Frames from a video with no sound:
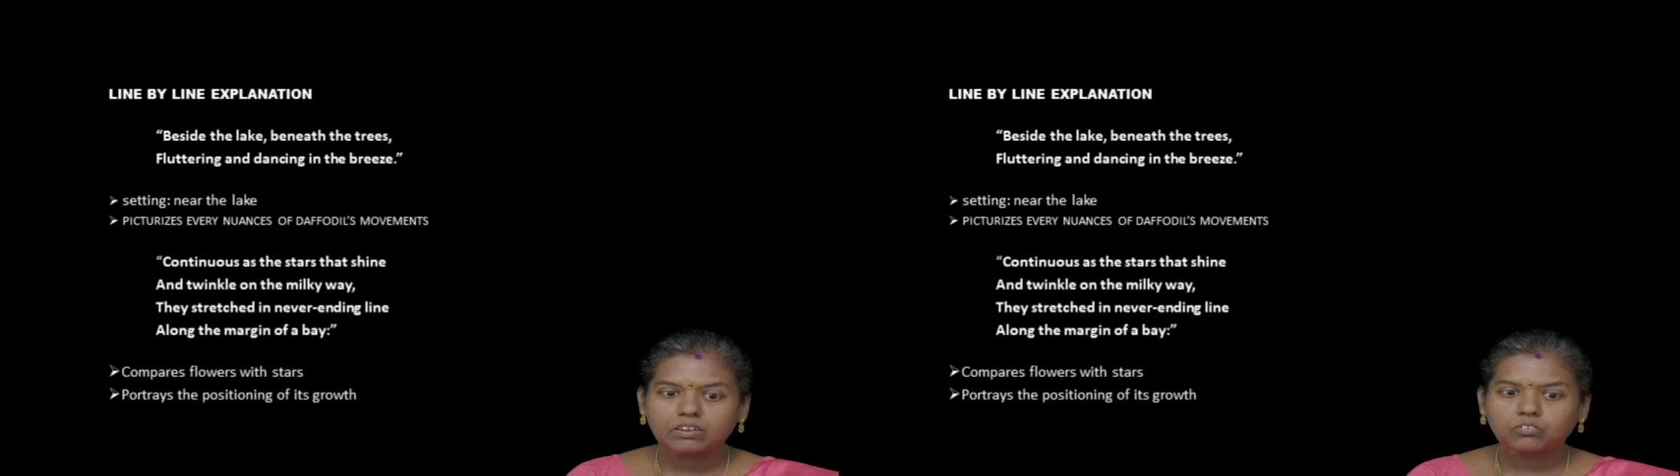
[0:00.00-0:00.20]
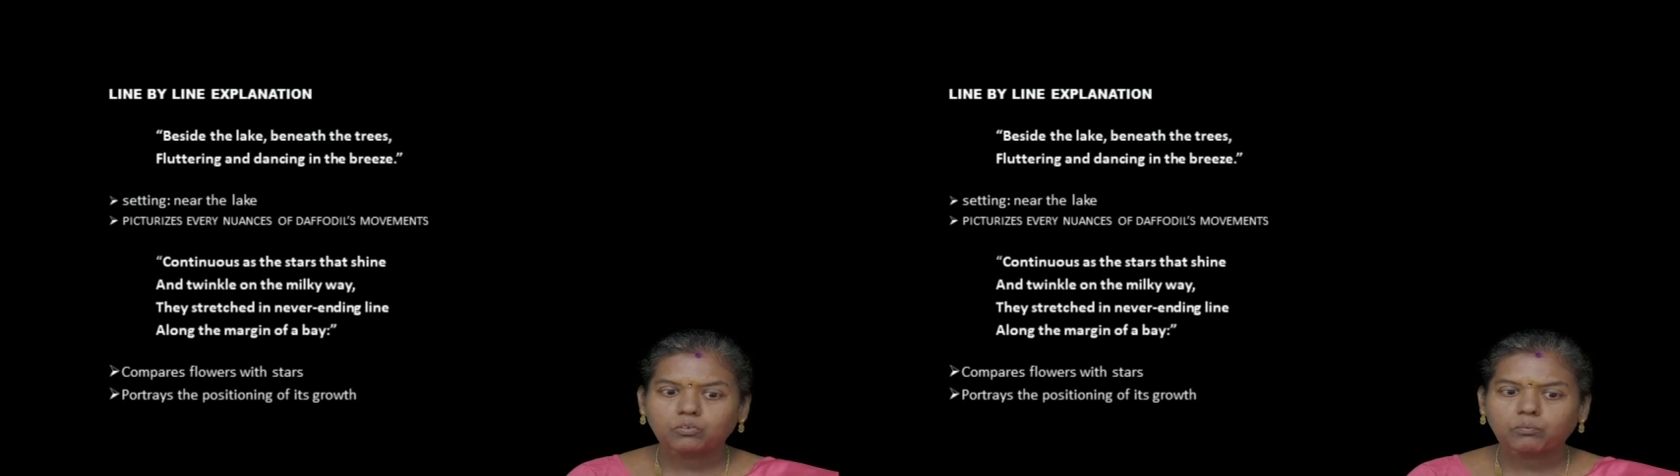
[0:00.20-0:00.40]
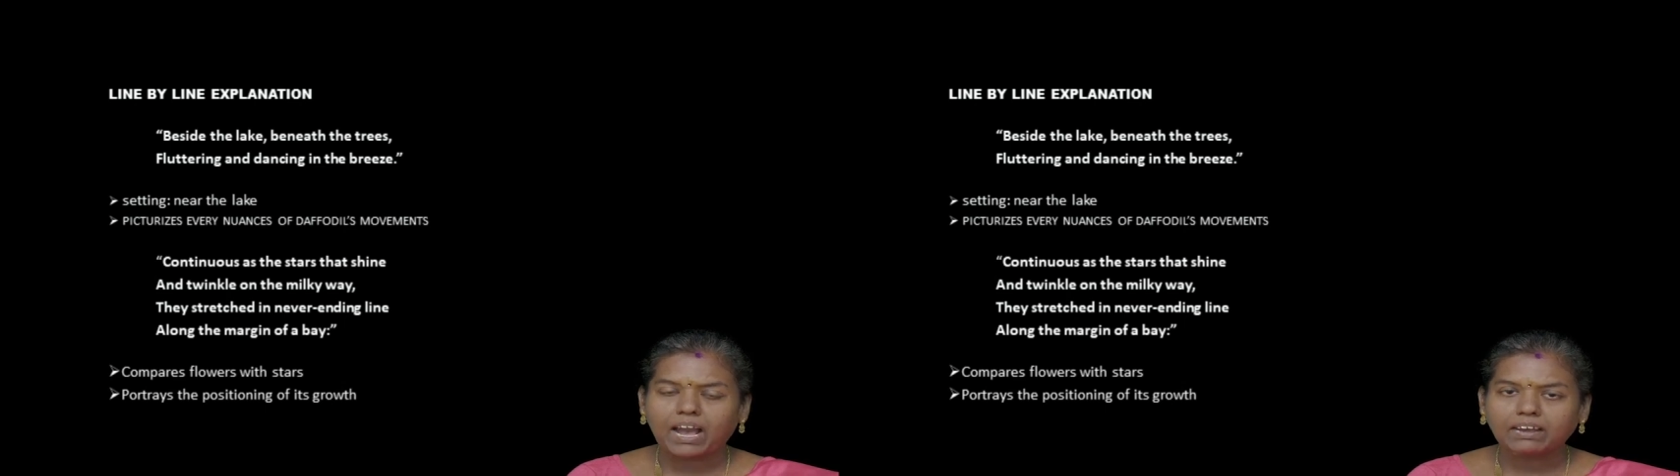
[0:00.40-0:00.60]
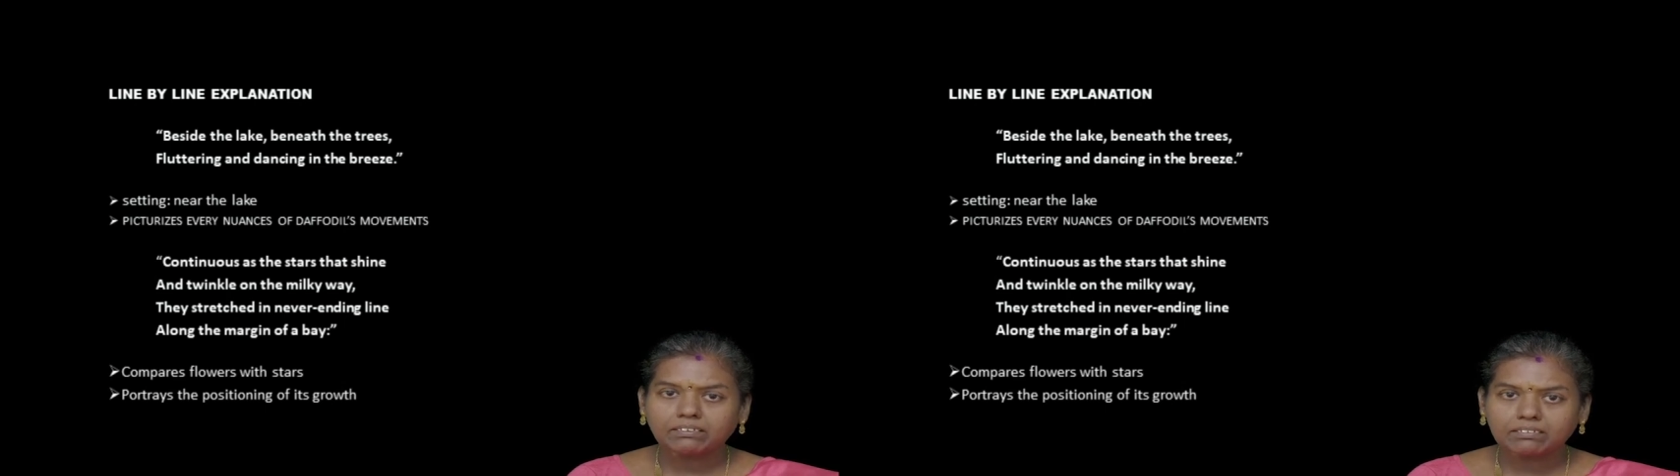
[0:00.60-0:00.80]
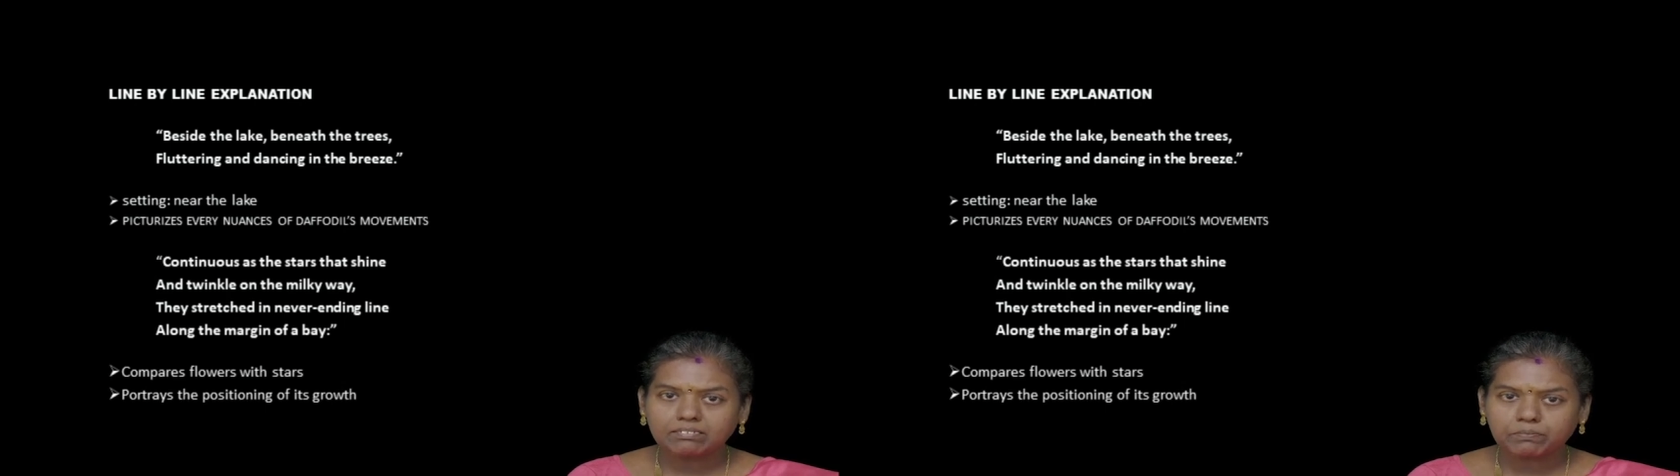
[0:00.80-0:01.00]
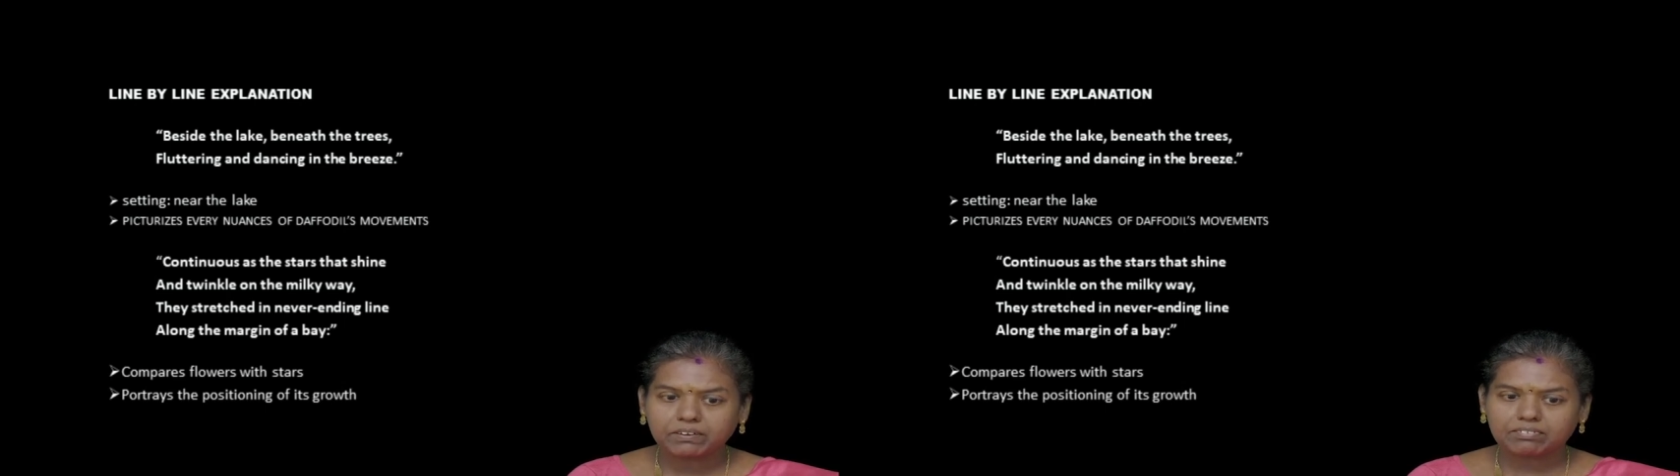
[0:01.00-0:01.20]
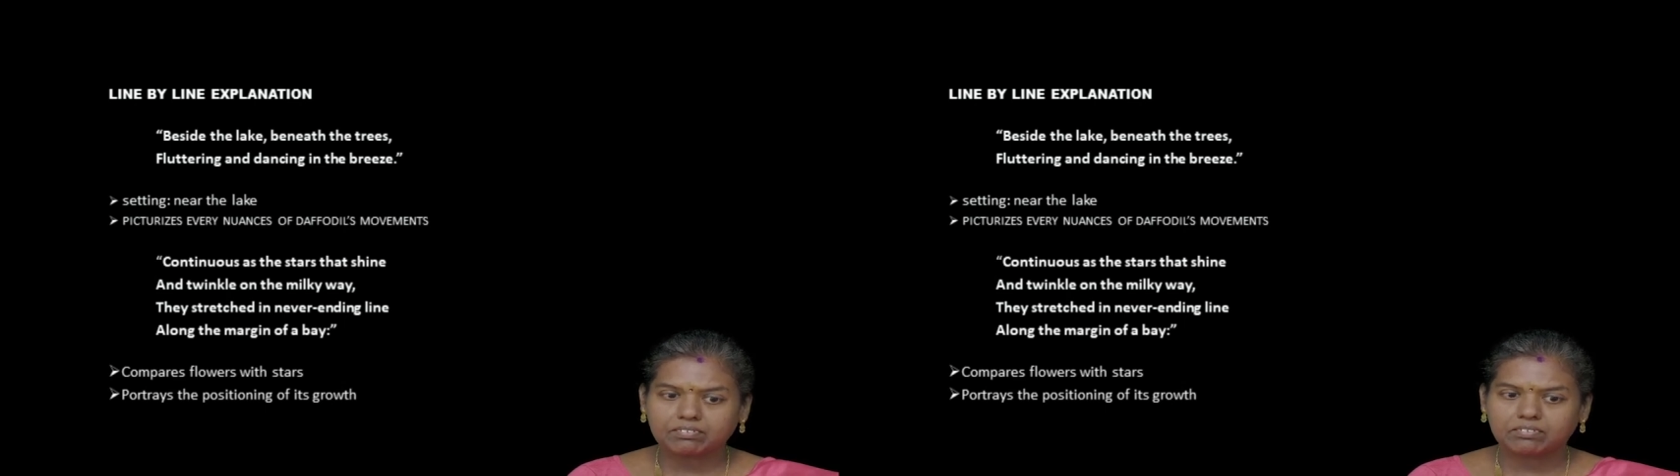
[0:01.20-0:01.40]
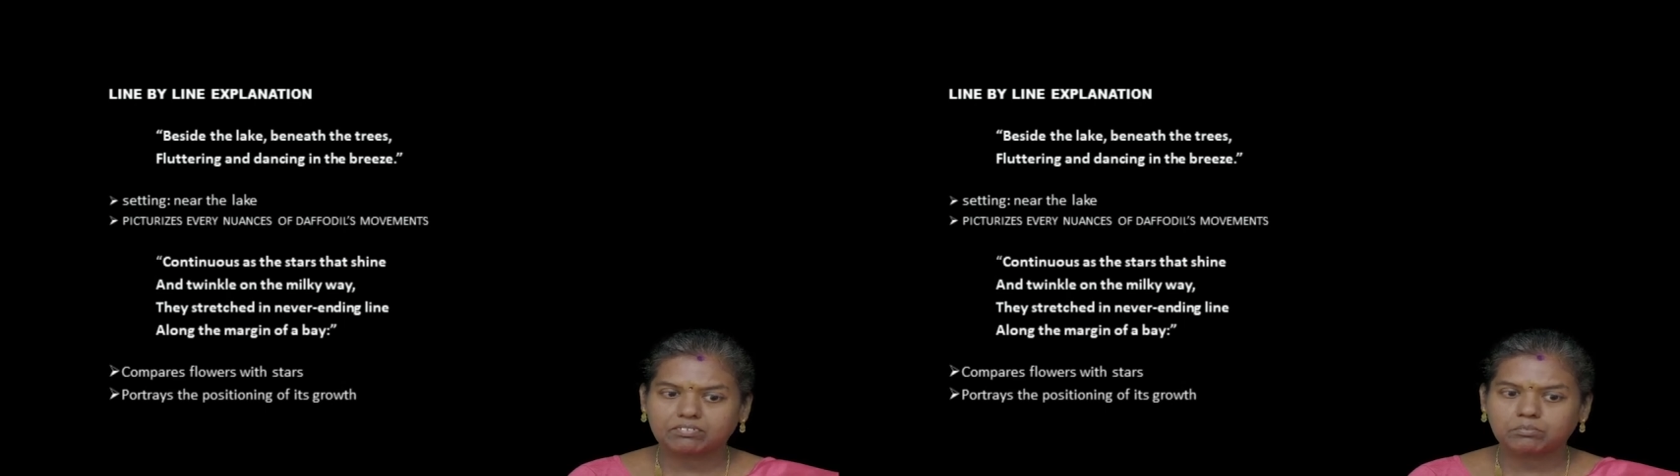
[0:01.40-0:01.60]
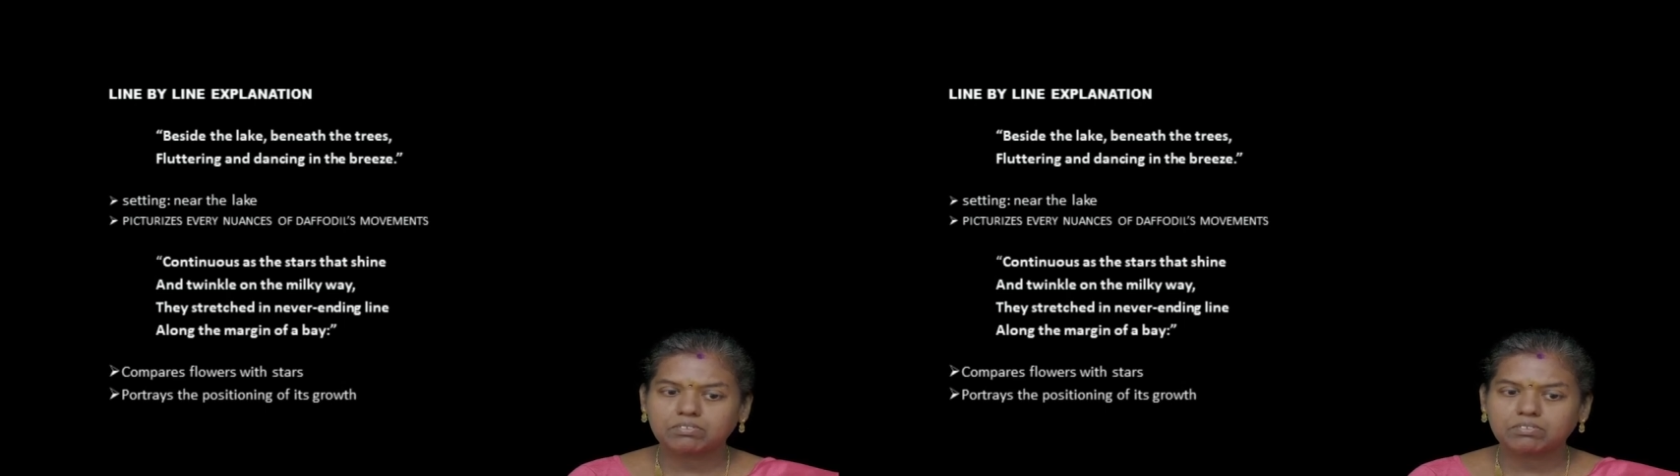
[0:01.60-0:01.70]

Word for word: so where it is present